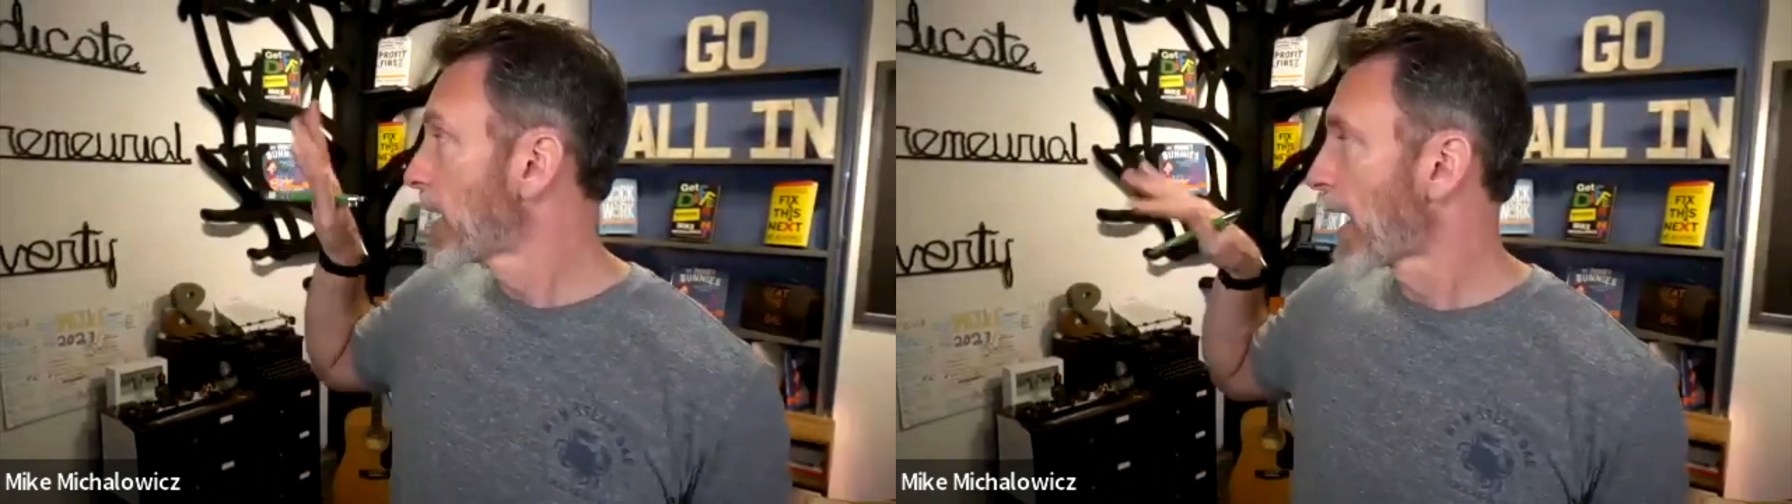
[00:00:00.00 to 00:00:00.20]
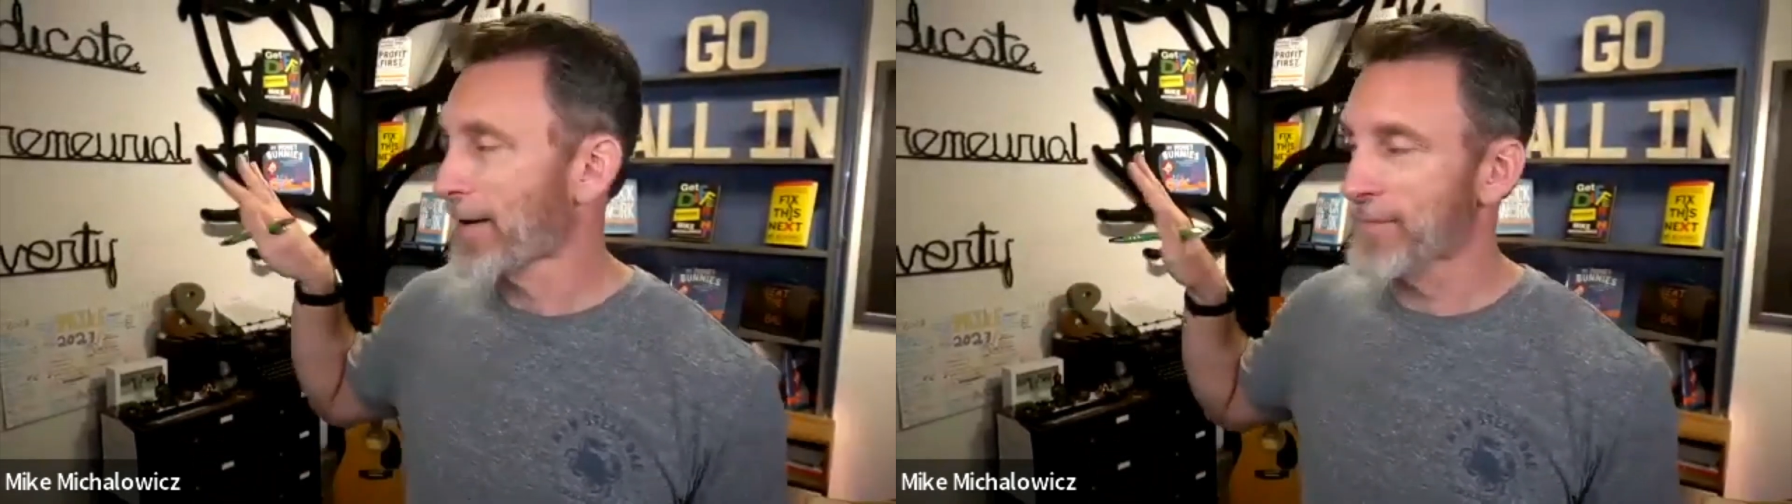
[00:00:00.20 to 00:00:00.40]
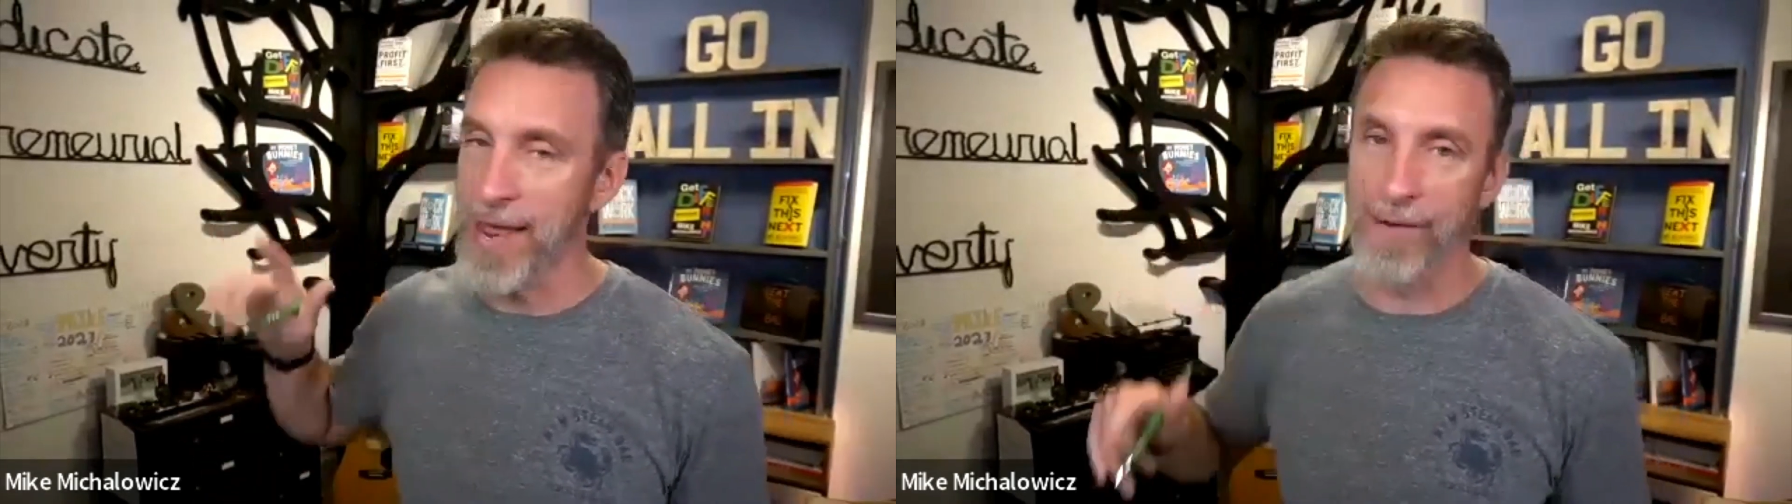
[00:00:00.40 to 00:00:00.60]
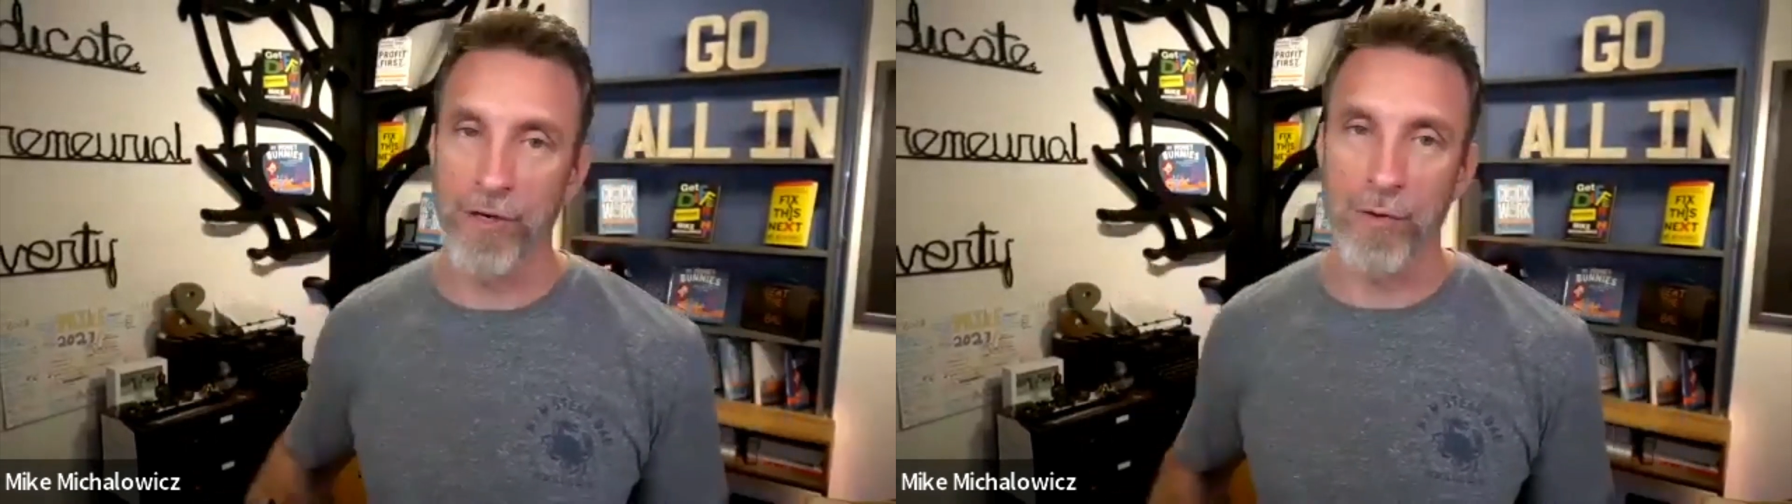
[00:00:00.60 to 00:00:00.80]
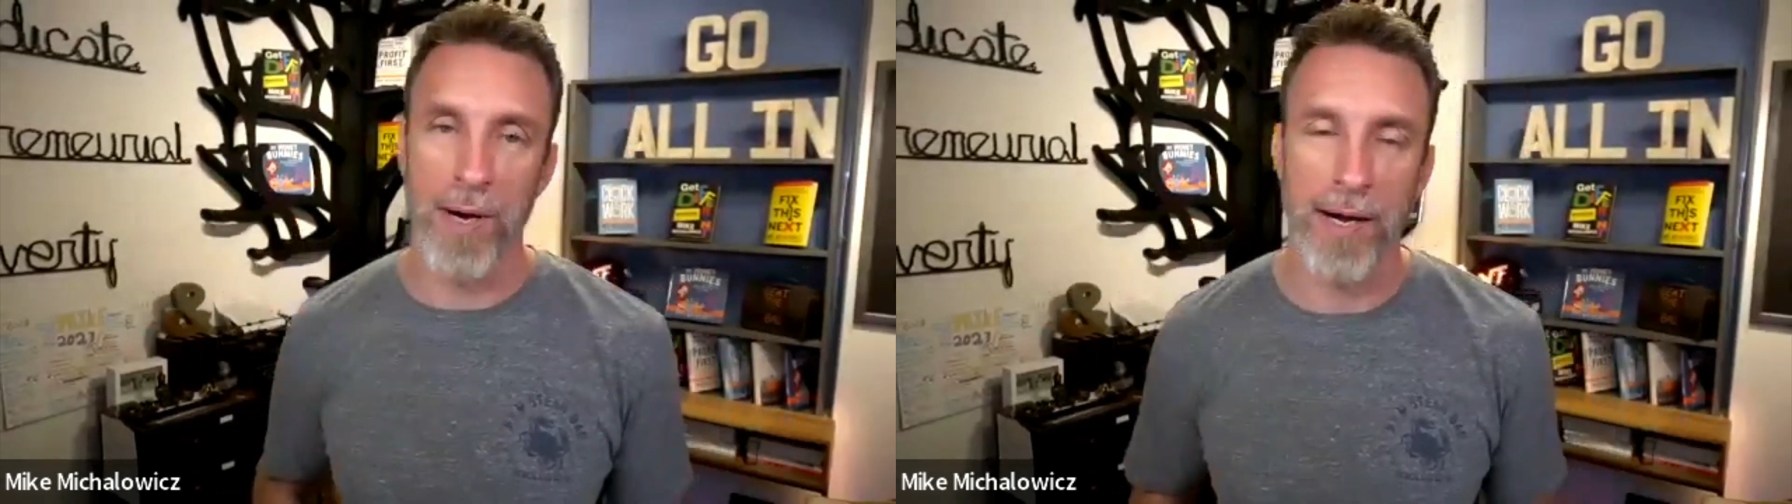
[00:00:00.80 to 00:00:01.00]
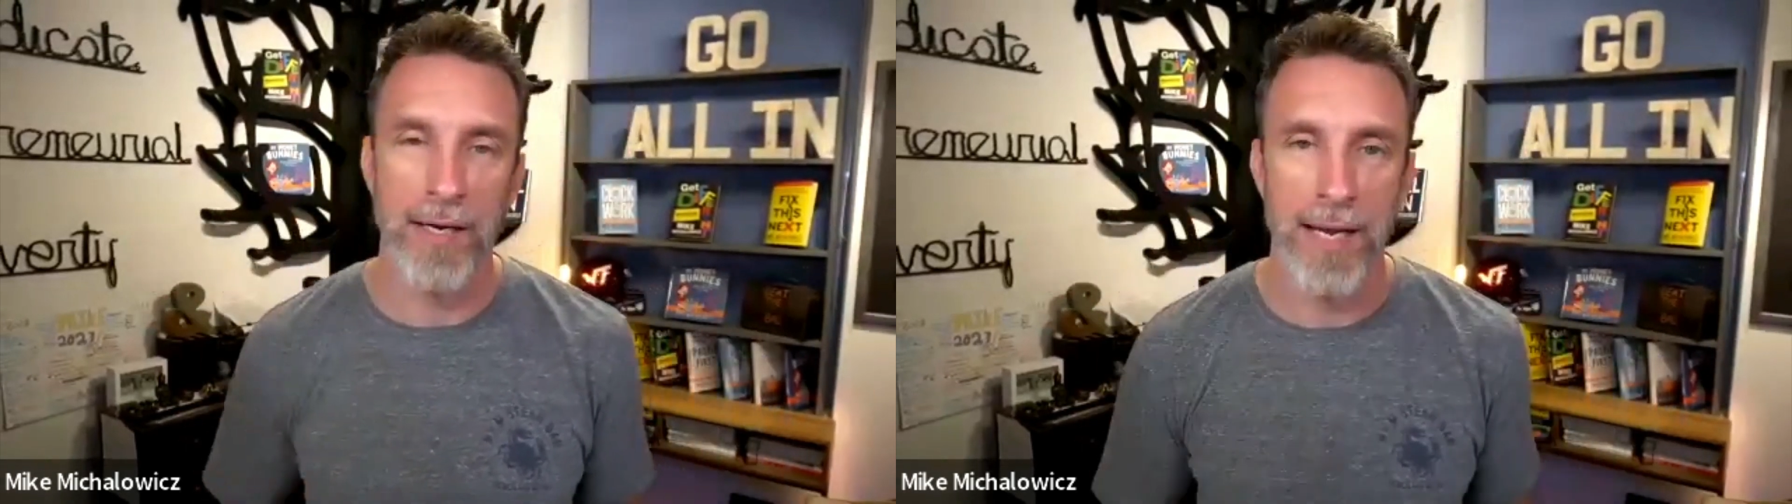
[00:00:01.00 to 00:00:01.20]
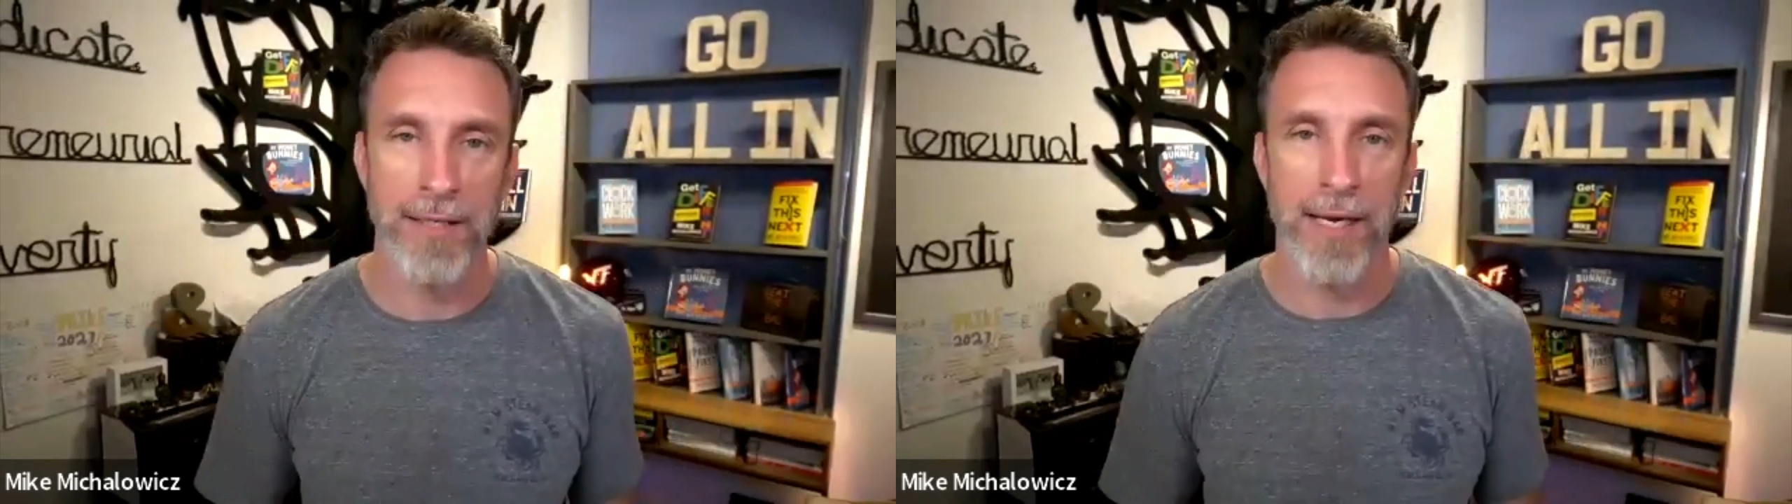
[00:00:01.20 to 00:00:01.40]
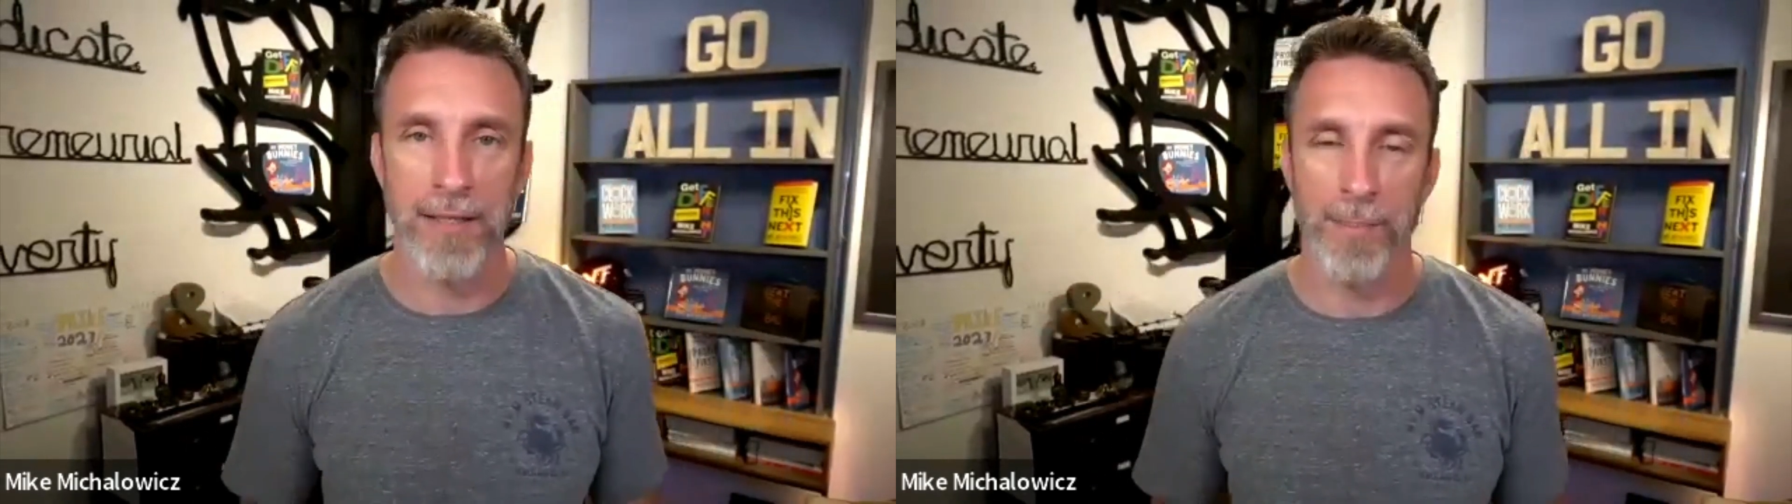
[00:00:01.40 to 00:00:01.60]
I have that everywhere. It's,
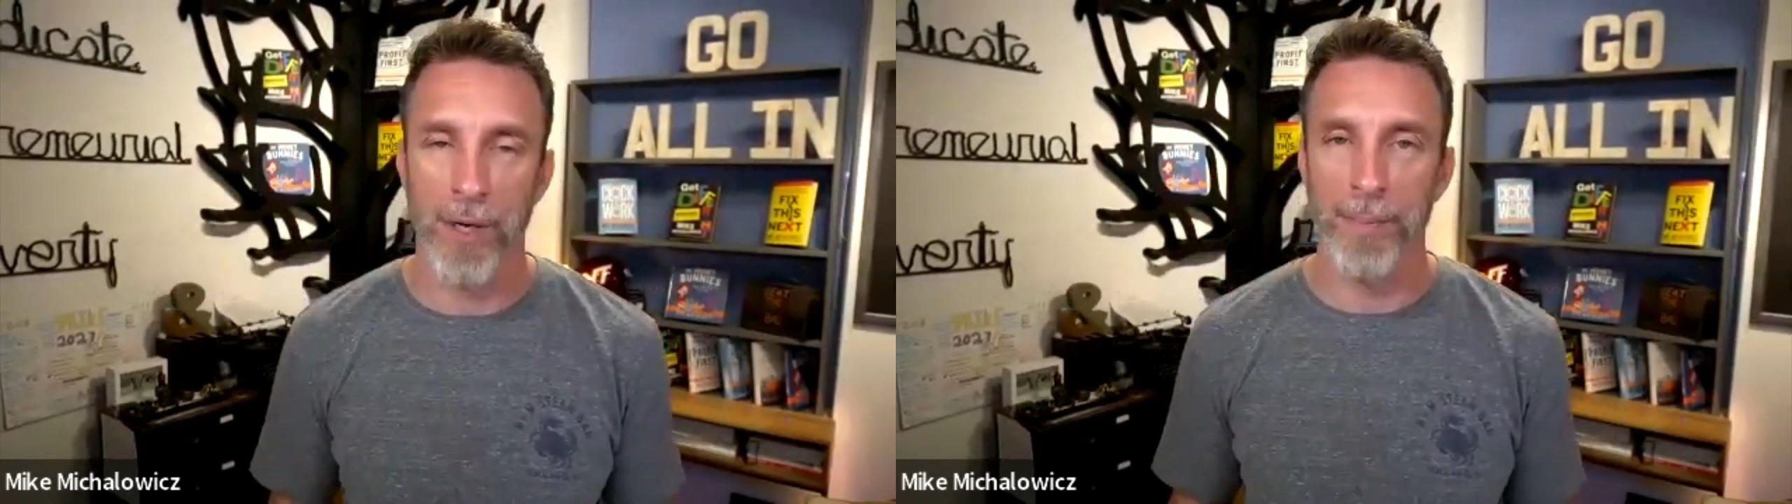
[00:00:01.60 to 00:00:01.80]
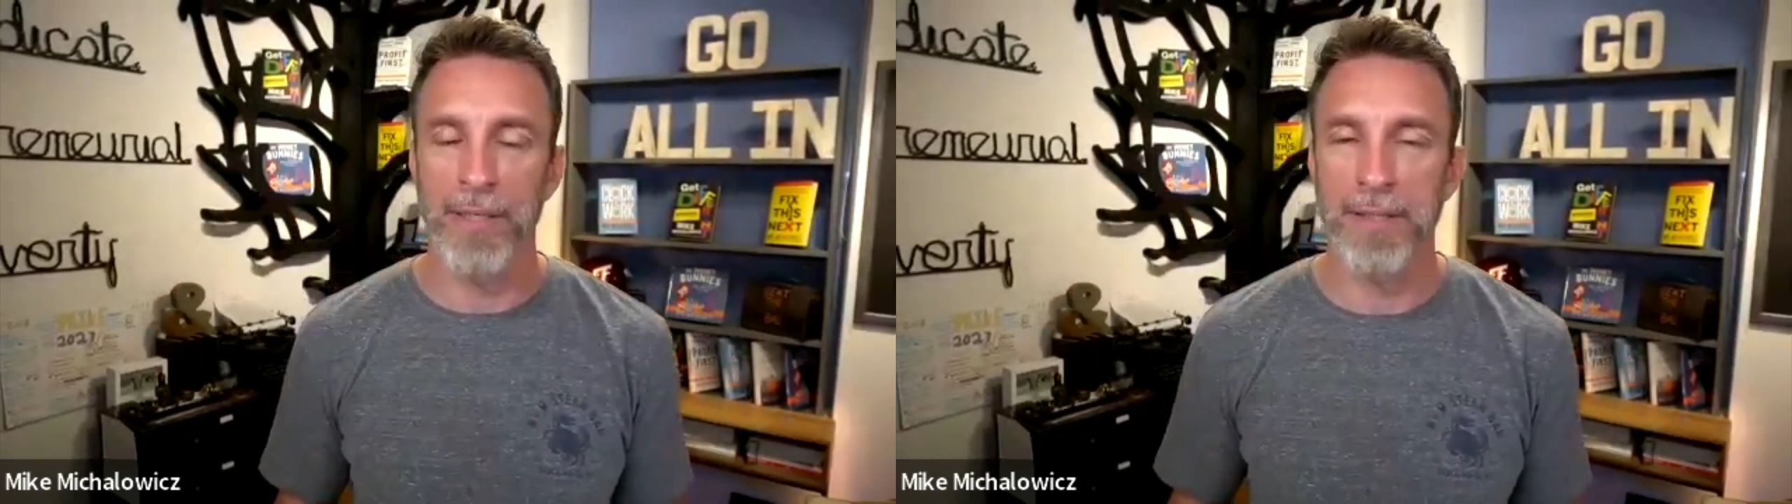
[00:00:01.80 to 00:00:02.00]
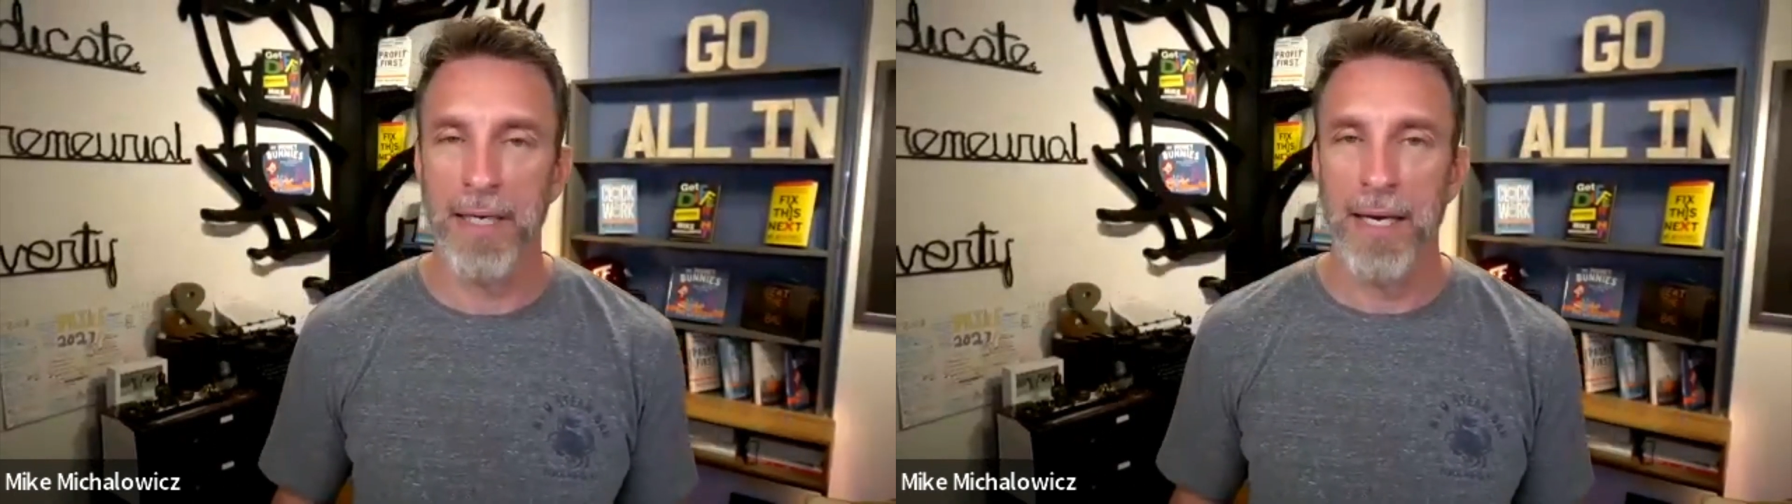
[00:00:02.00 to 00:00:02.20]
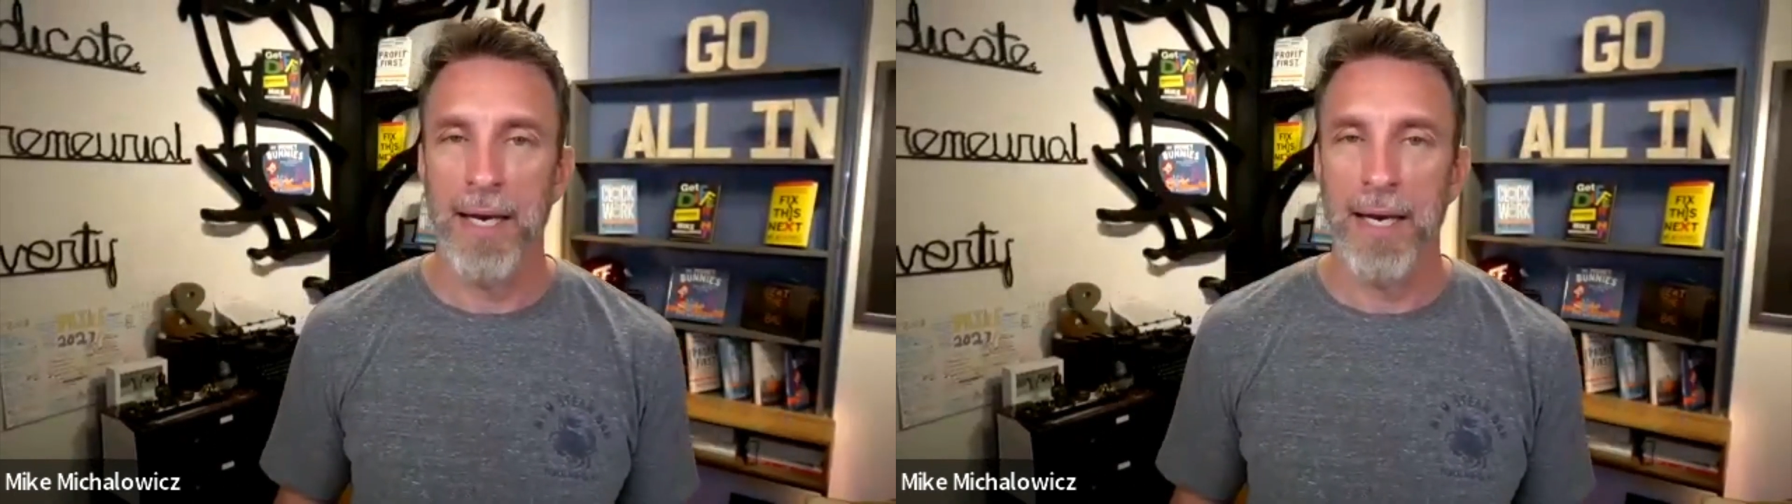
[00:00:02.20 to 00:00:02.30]
it's a purpose.